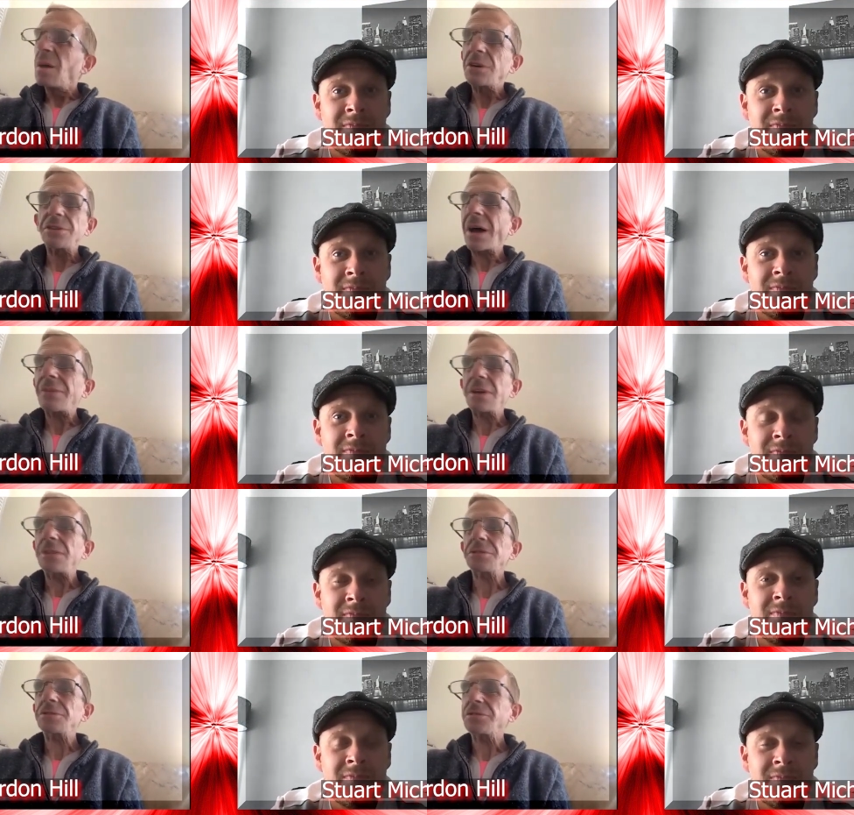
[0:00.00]
Speaker 1: but they're they're
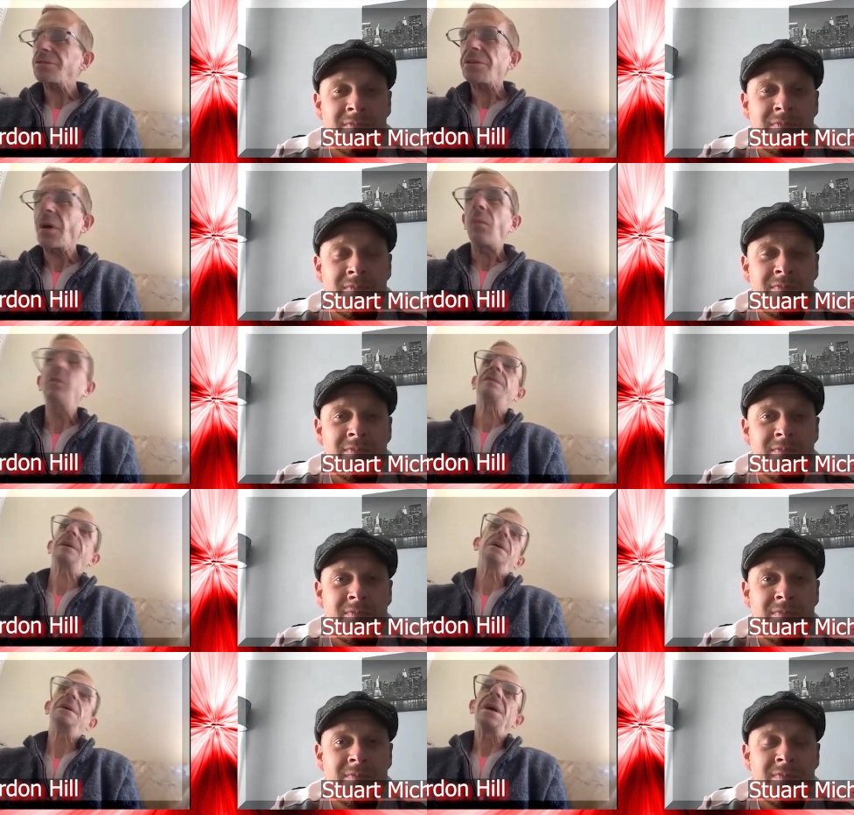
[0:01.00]
just they're on with
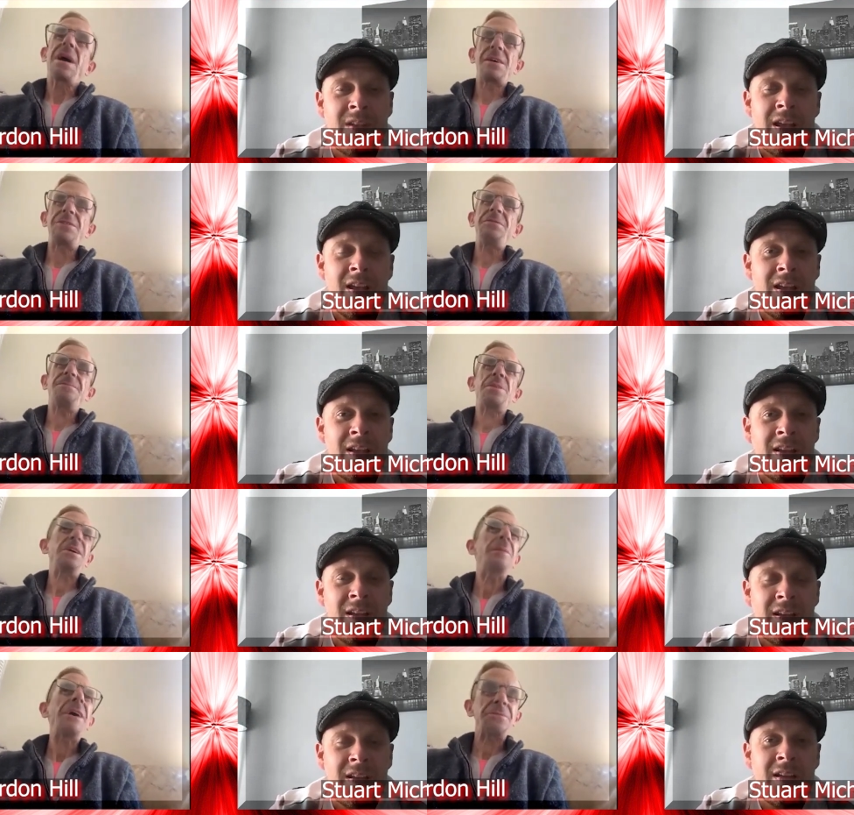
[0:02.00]
it. And it,
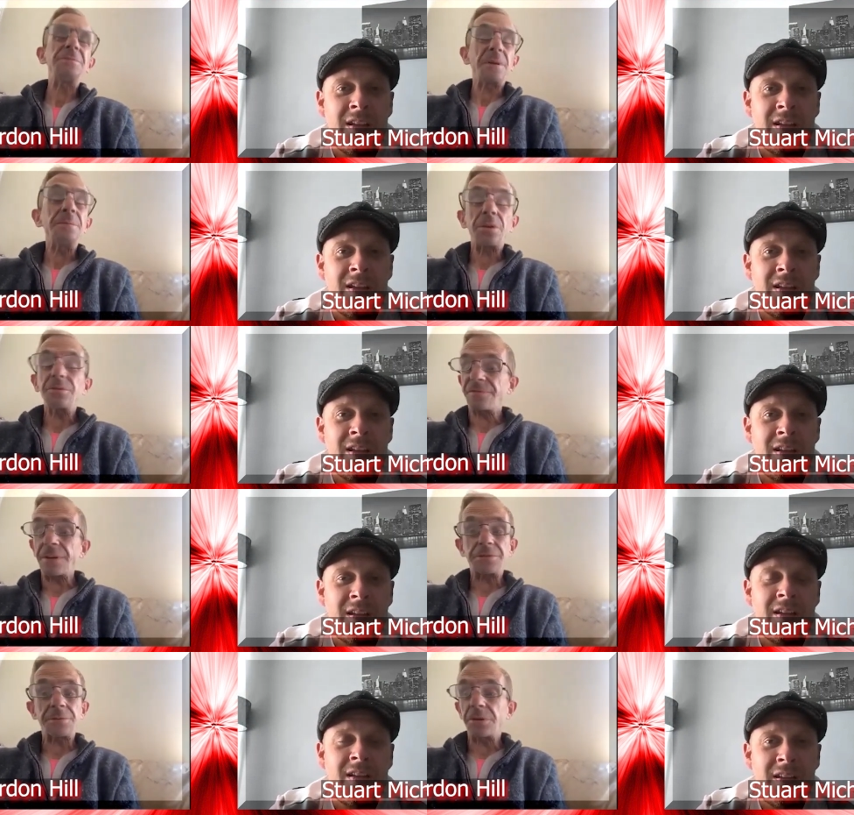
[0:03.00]
it makes you it puts
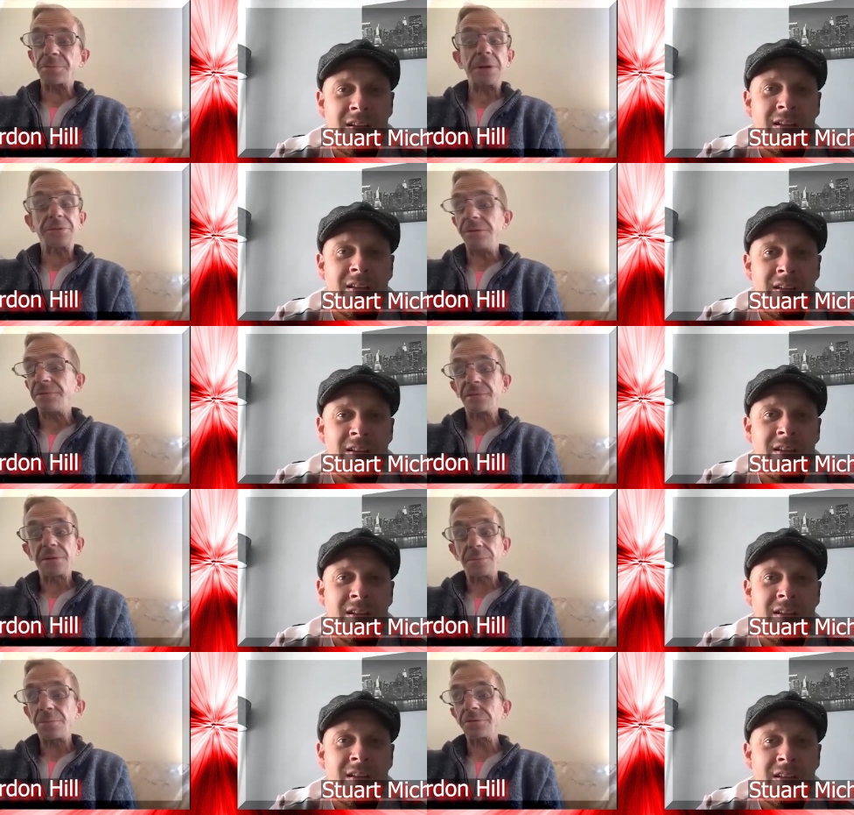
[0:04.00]
things in perspective.
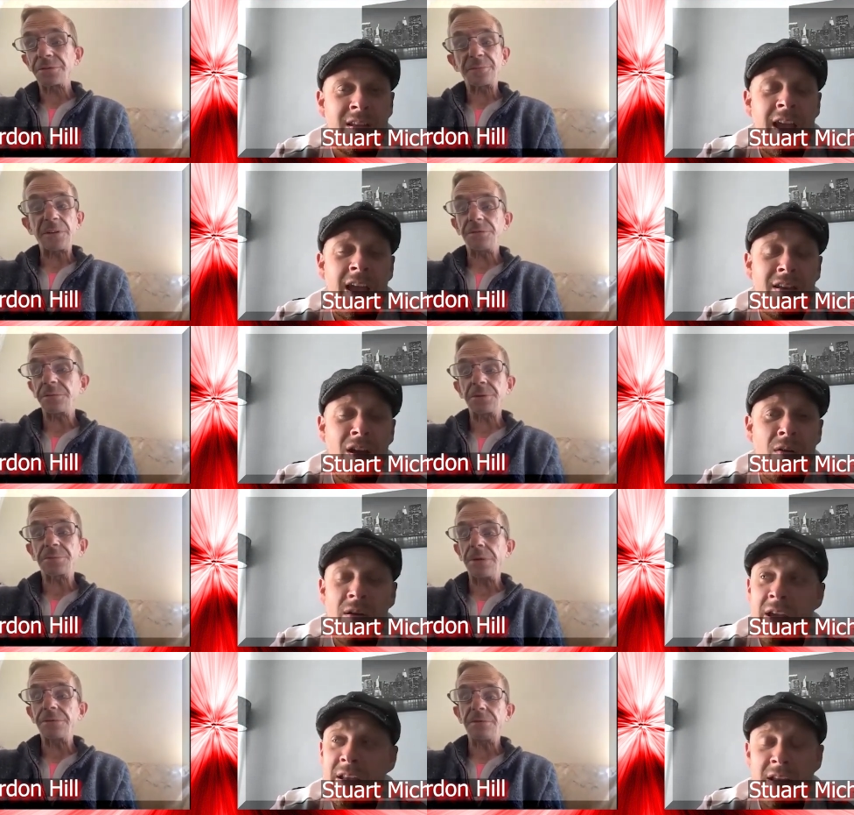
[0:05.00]
Puts yeah, no,
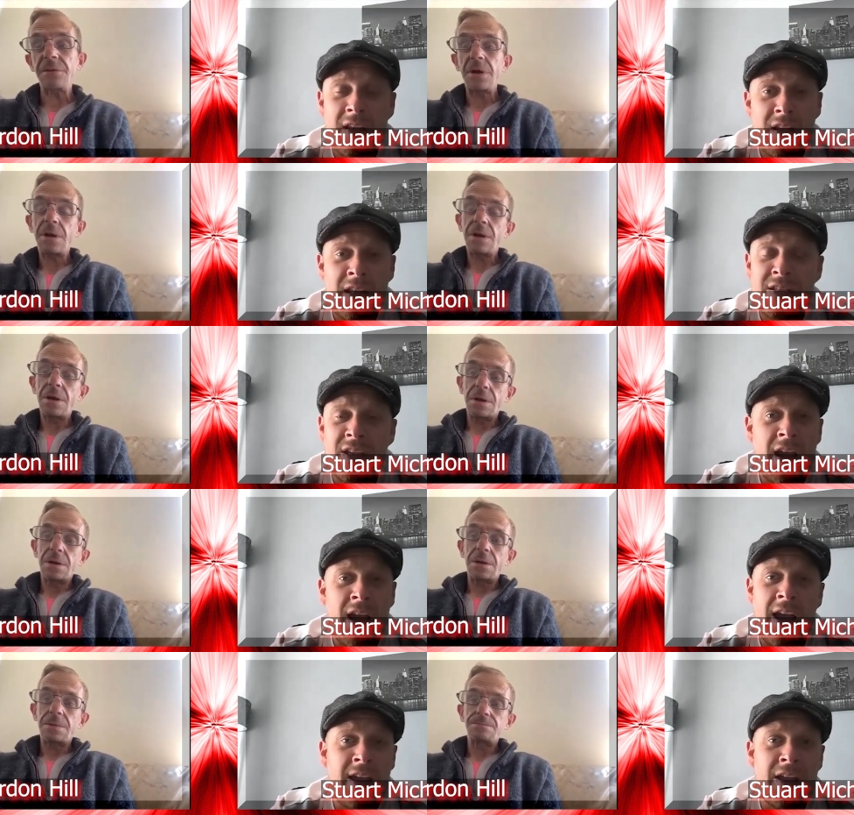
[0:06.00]
Speaker 2: perspective. it it's a,
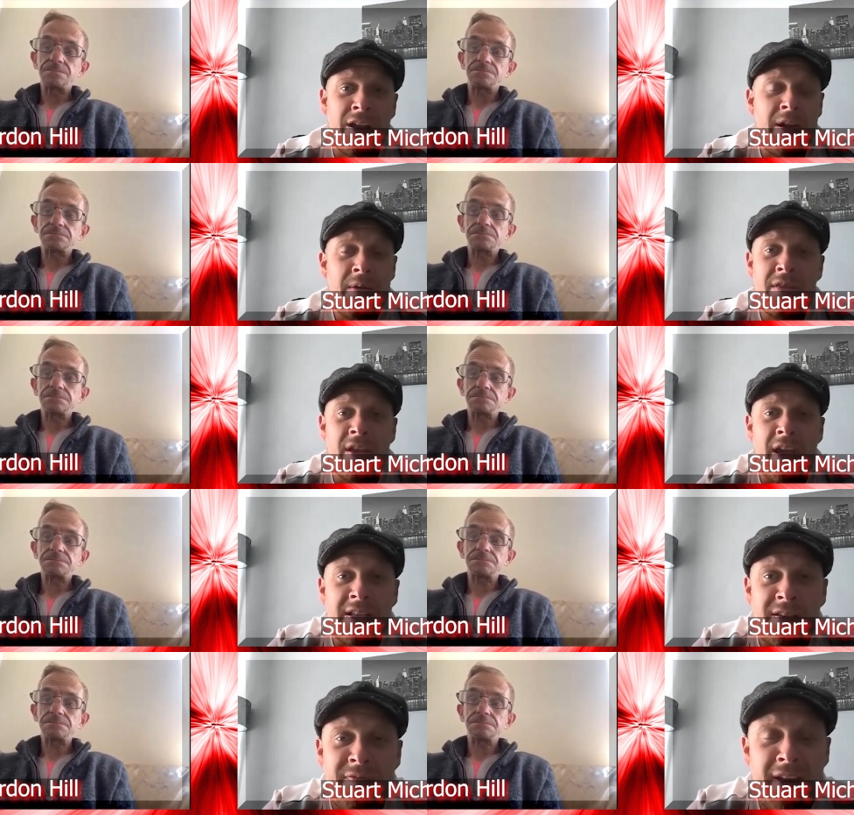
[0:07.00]
I agree with you.
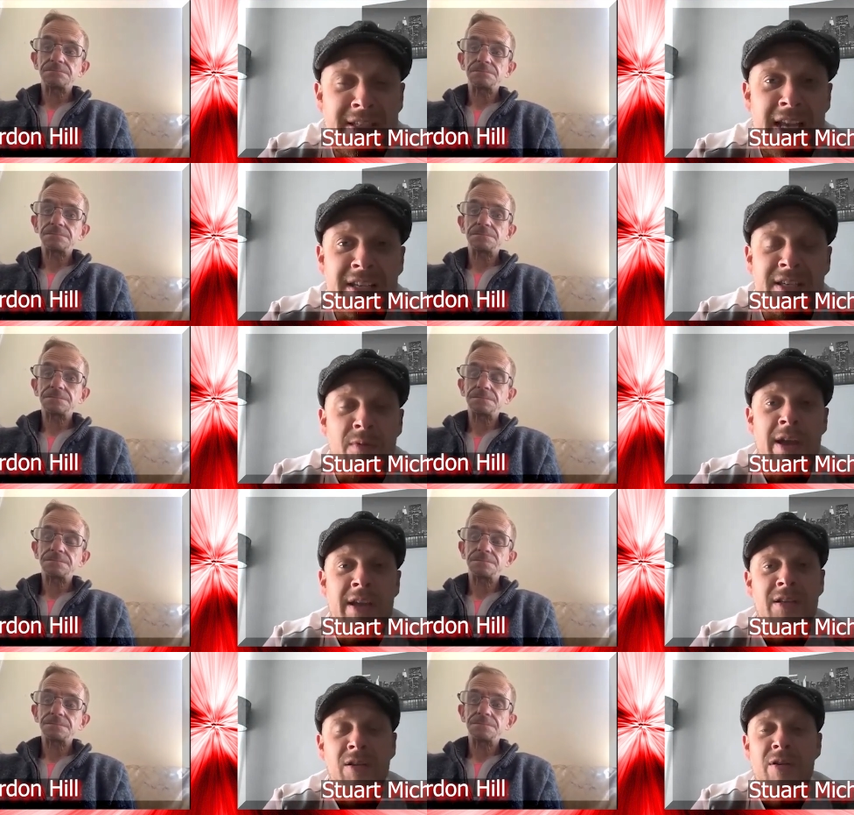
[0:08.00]
It's a fantastic
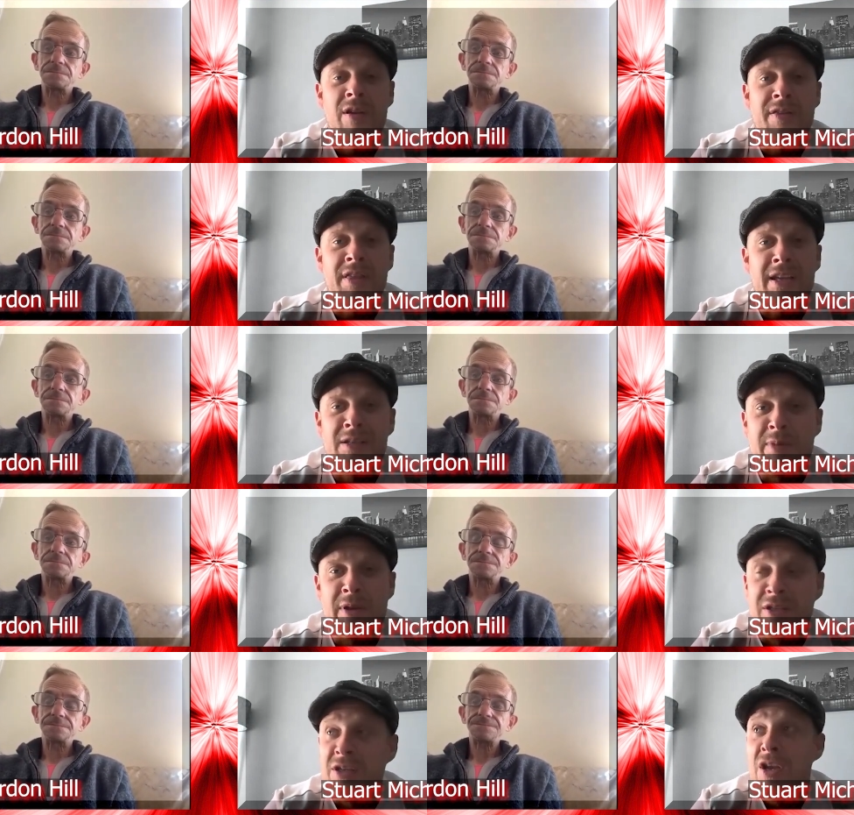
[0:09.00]
way to look at things
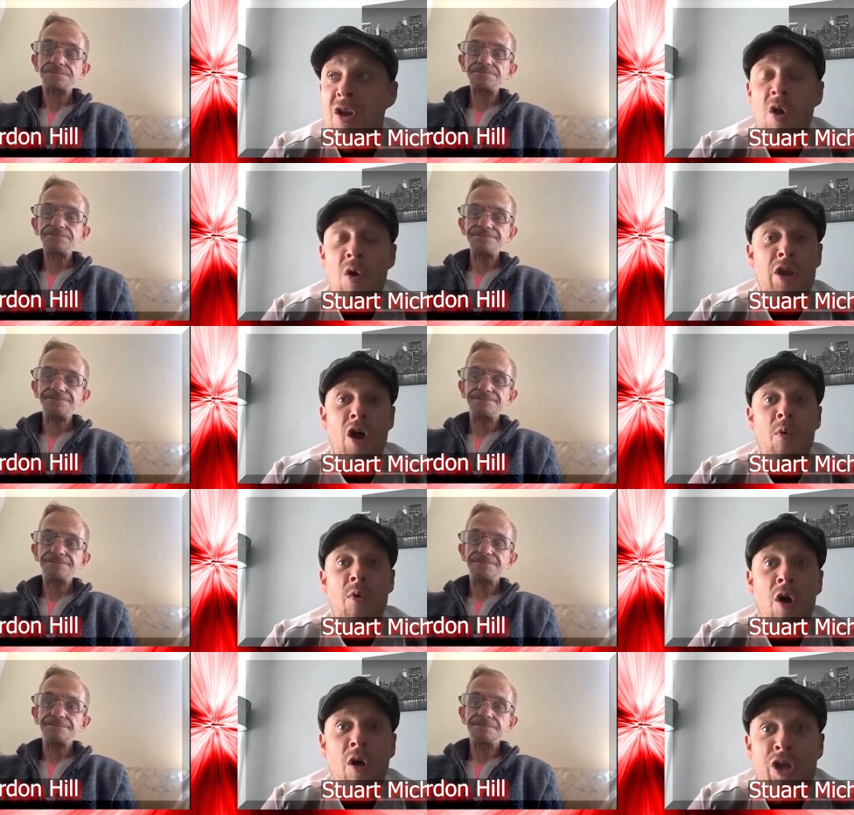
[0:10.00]
because you know
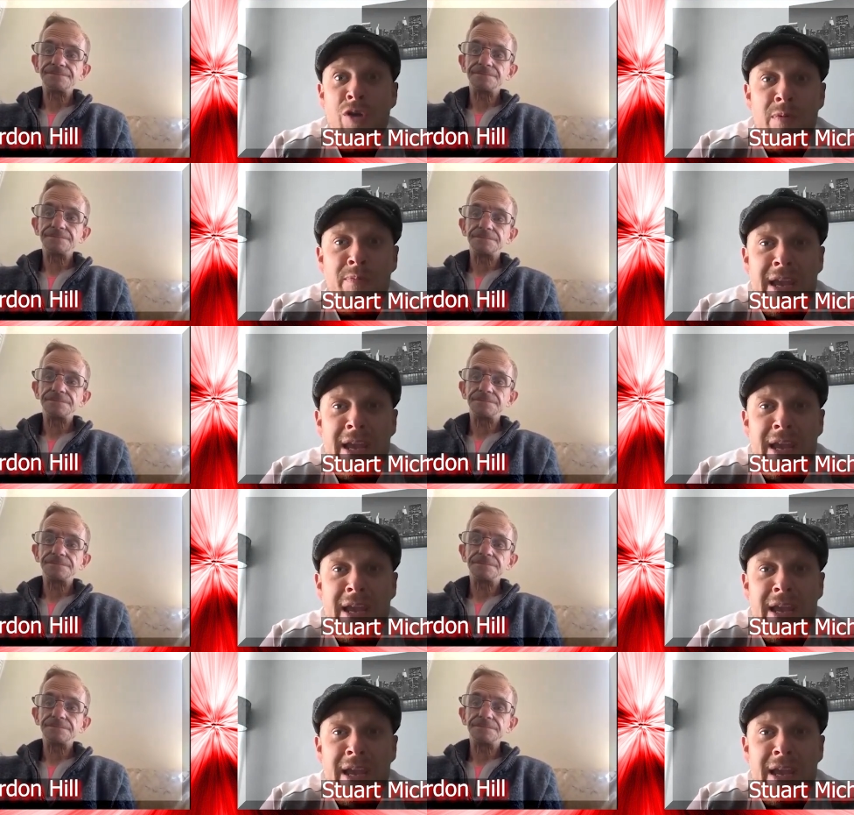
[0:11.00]
we're all human